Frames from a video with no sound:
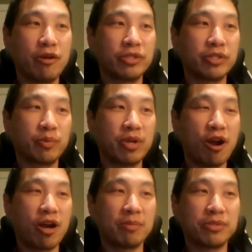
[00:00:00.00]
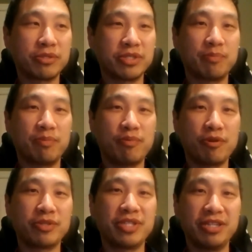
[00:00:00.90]
go just with carbs or just
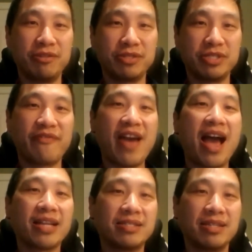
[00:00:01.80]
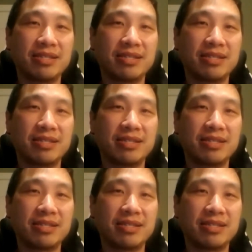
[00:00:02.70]
protein or just fats.